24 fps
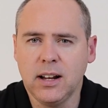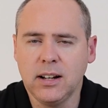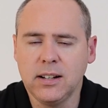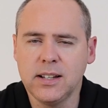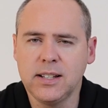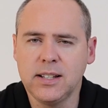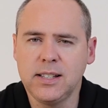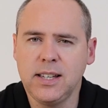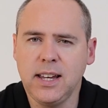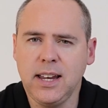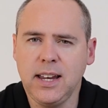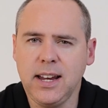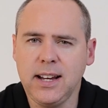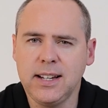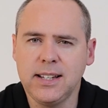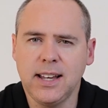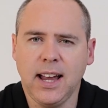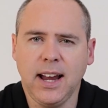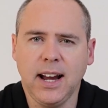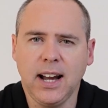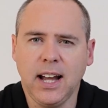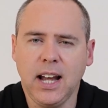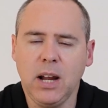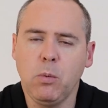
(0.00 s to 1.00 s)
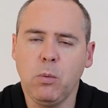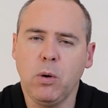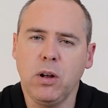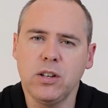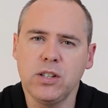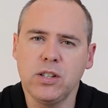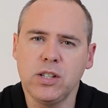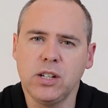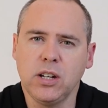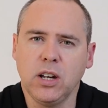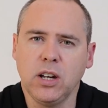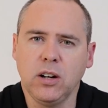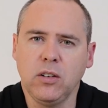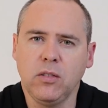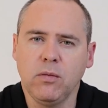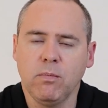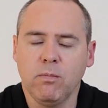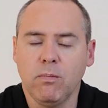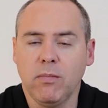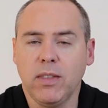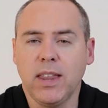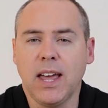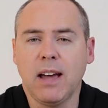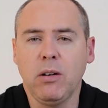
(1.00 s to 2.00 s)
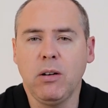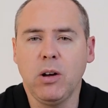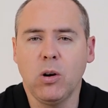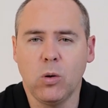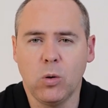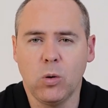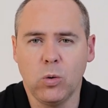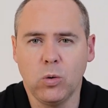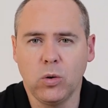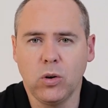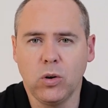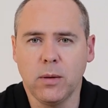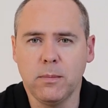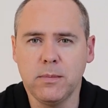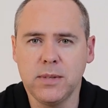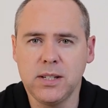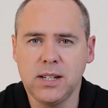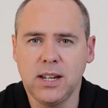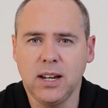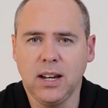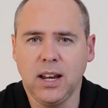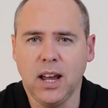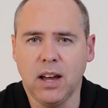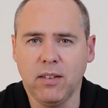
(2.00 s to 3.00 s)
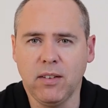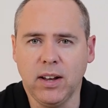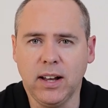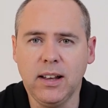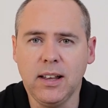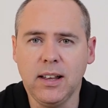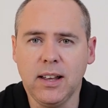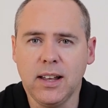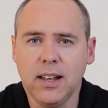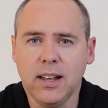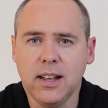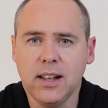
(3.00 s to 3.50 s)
to see exactly what's new and how it all comes together.